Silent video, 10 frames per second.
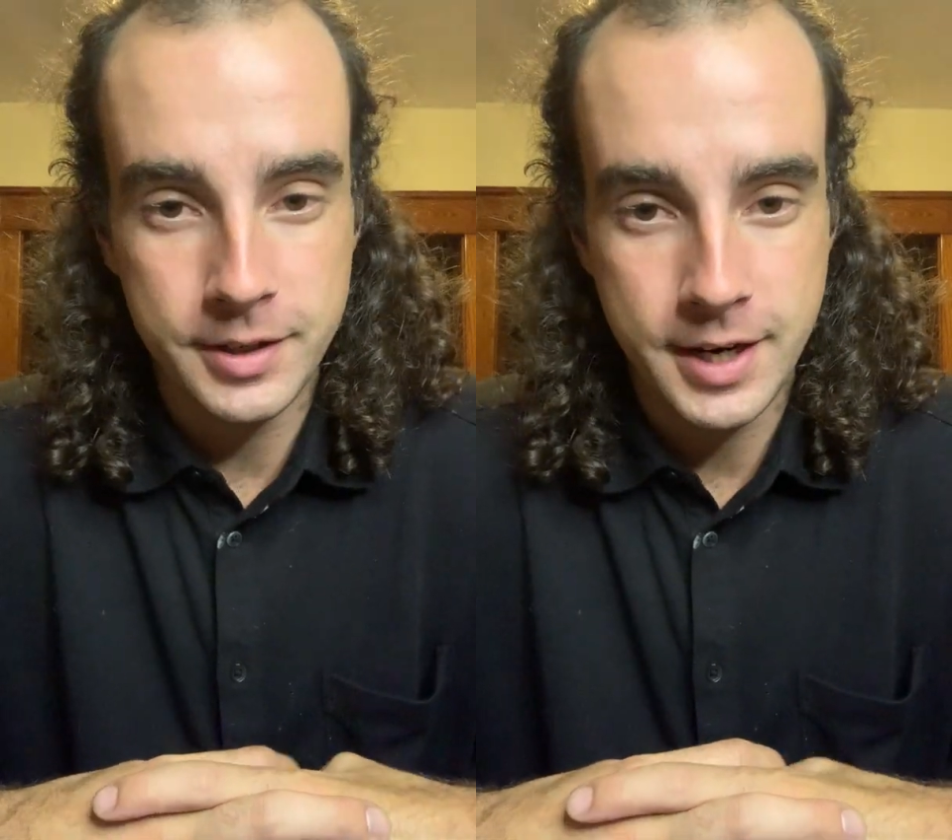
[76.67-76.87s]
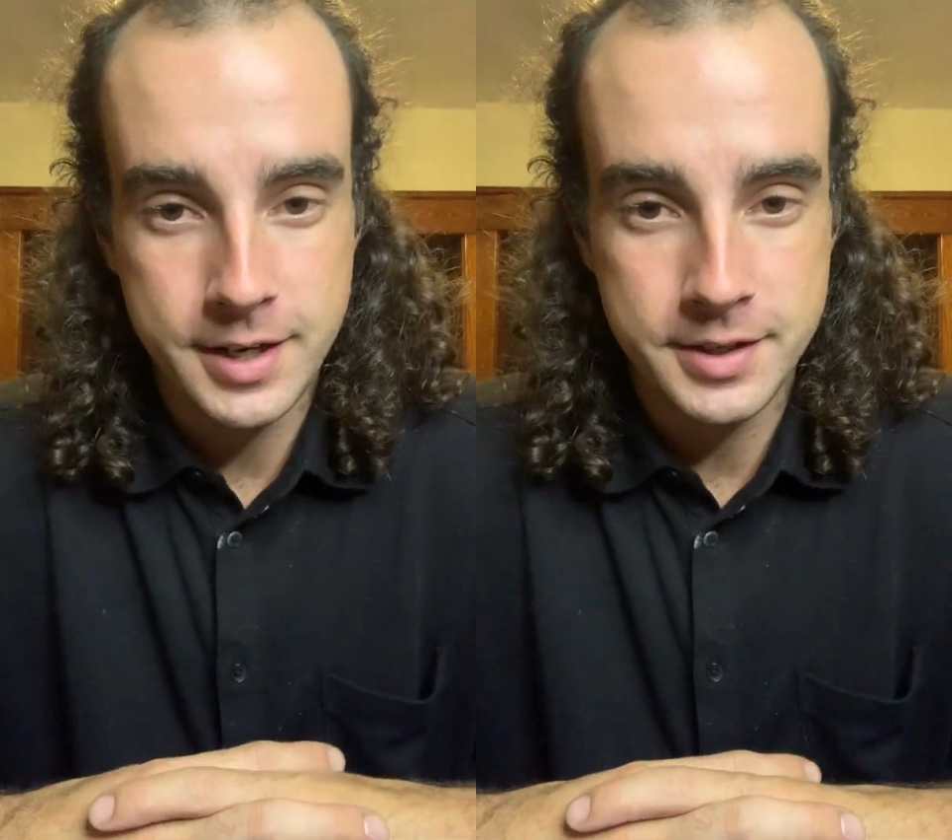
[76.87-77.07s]

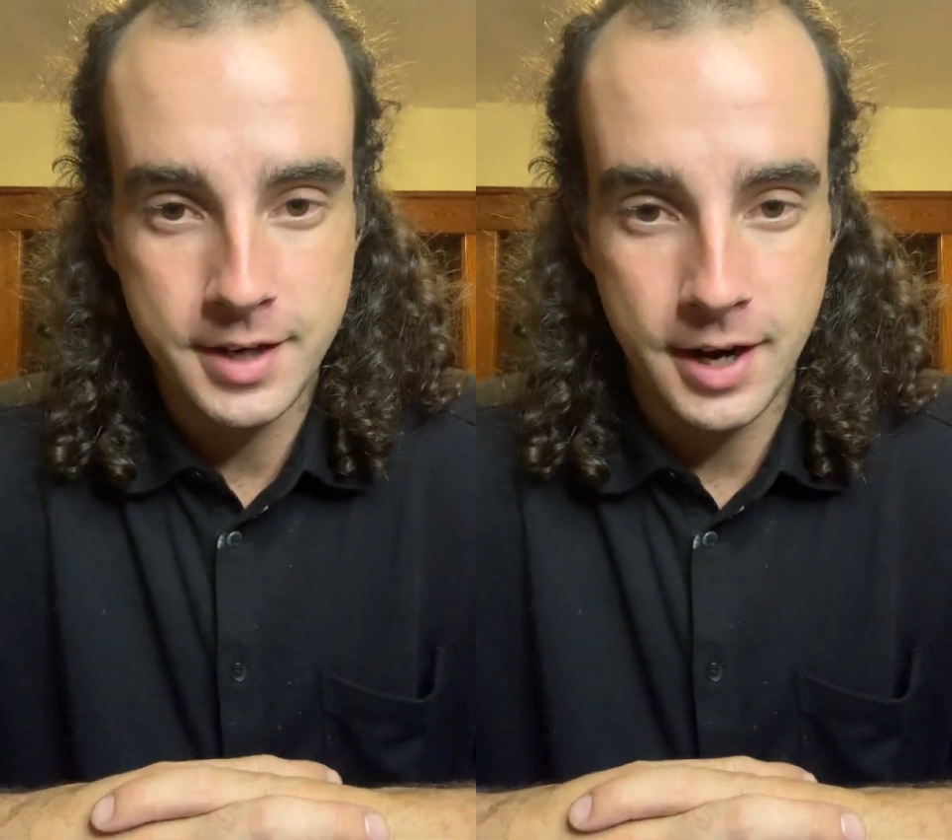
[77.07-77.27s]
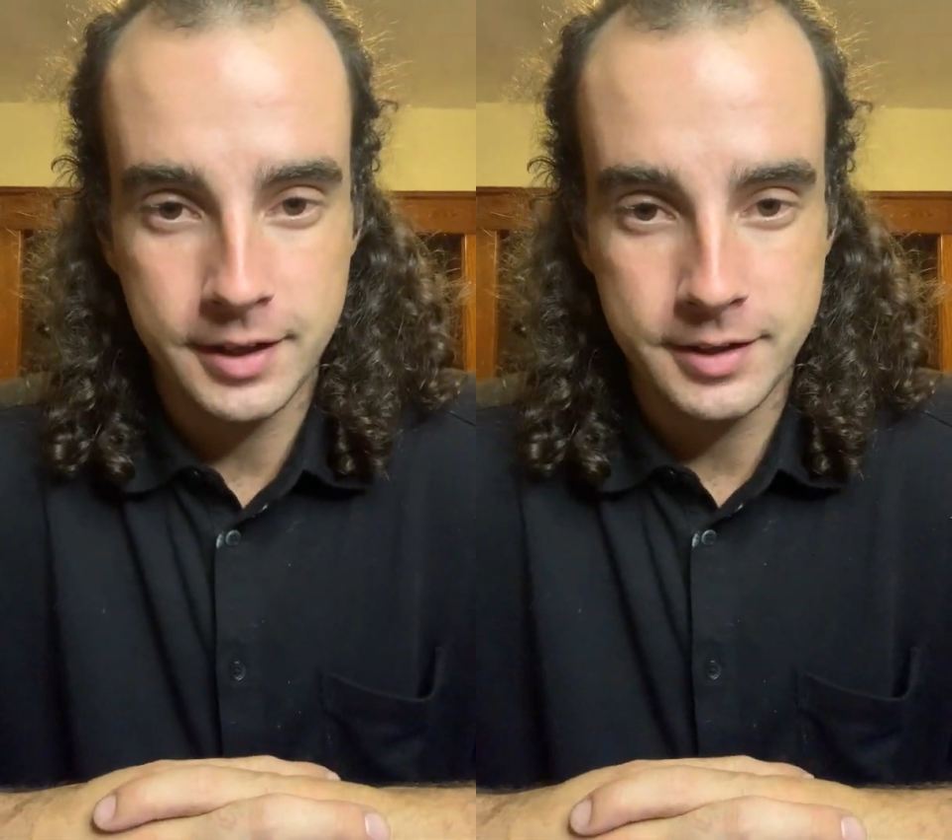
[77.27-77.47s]
day
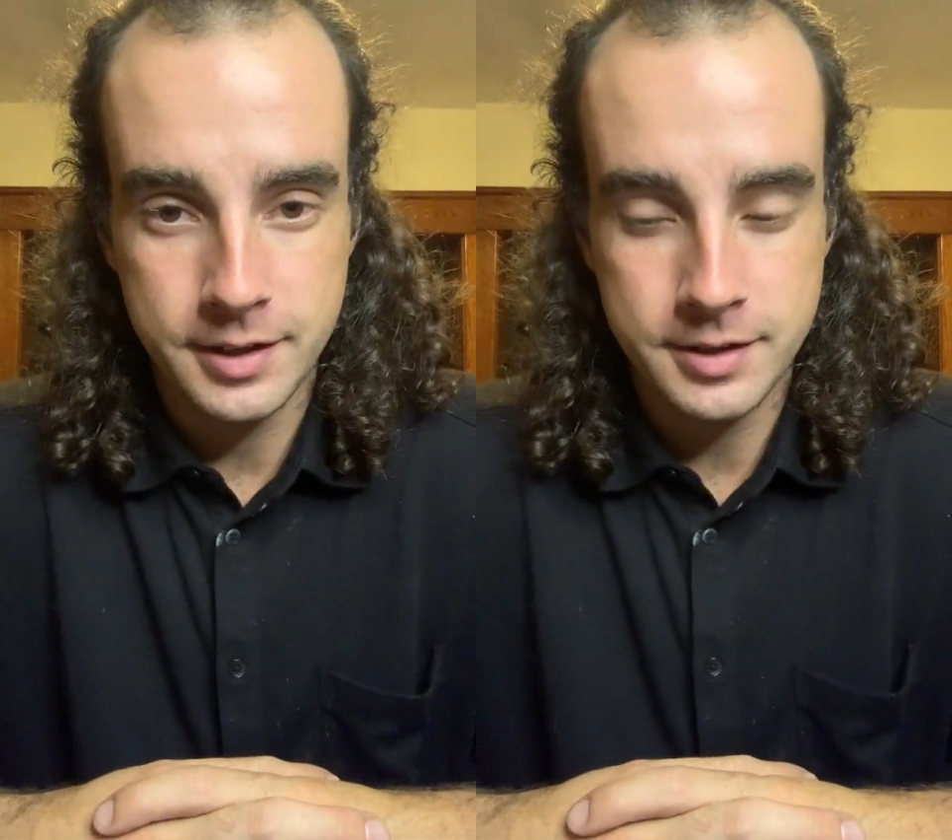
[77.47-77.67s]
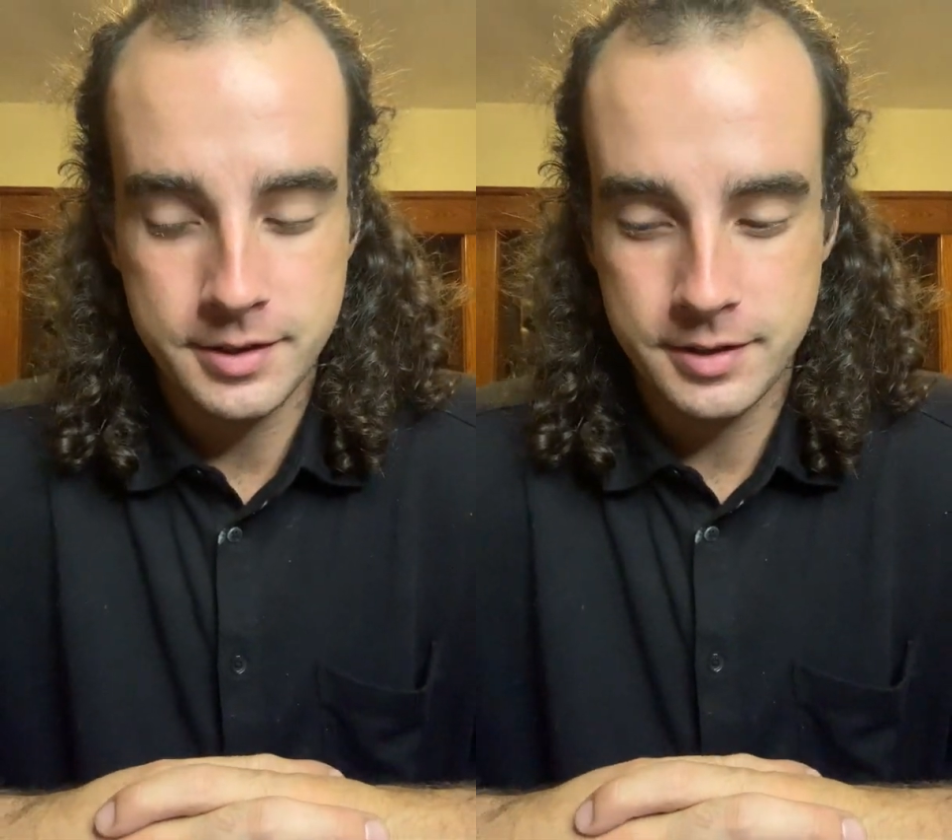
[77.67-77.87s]

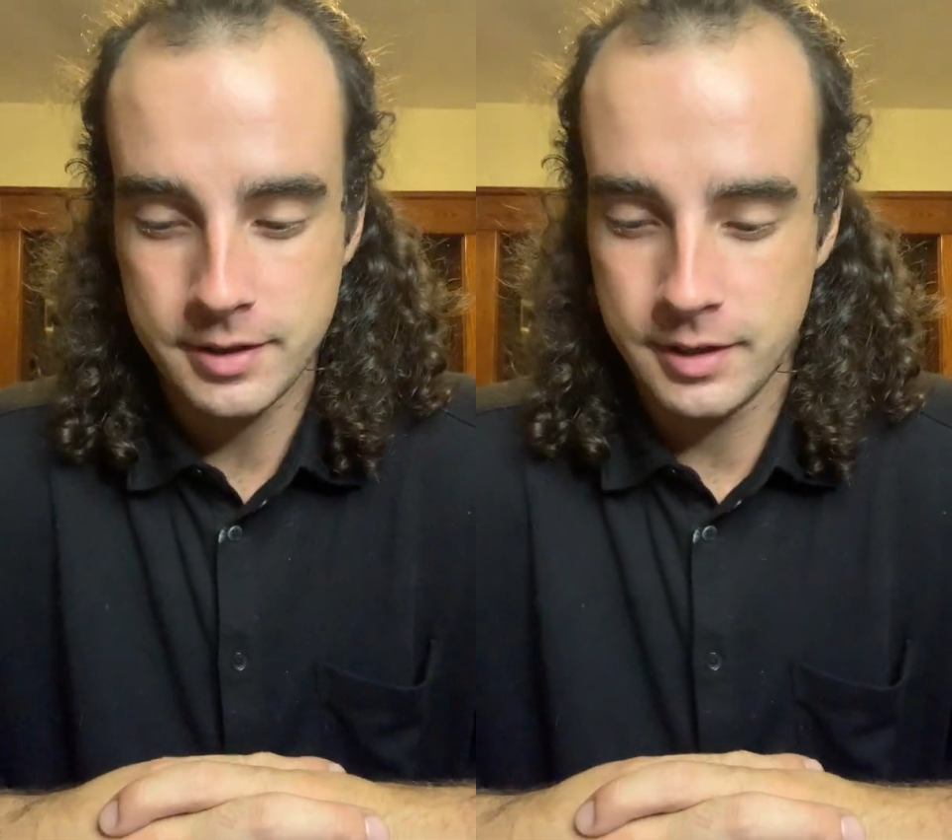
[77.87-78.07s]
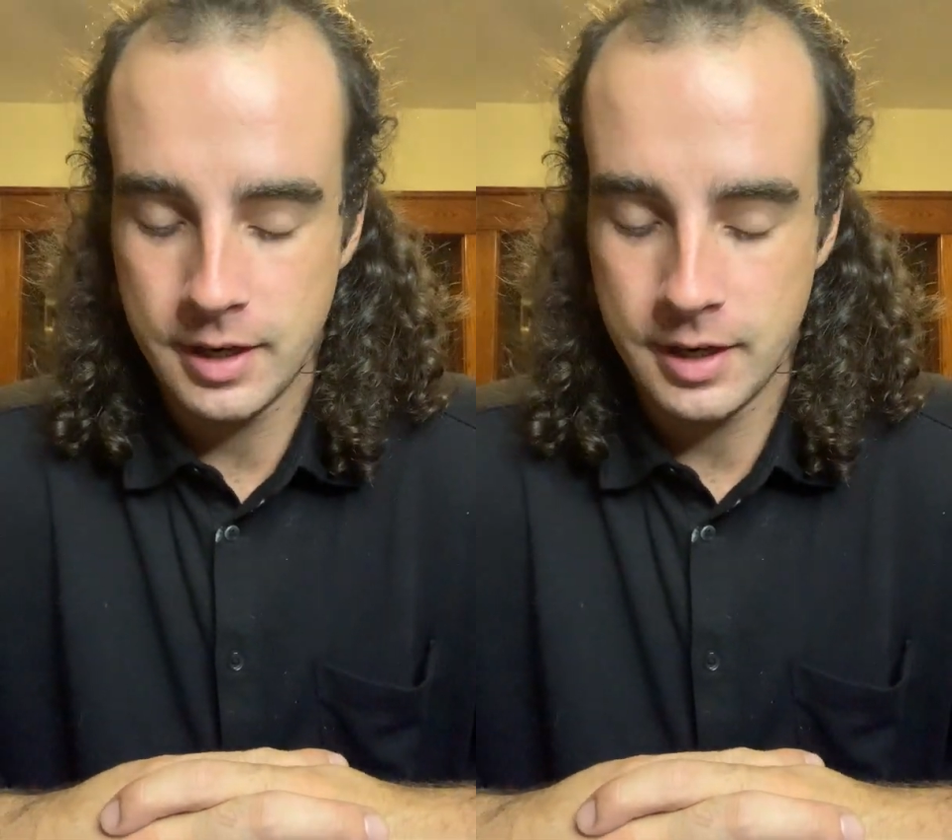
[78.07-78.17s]
scientists.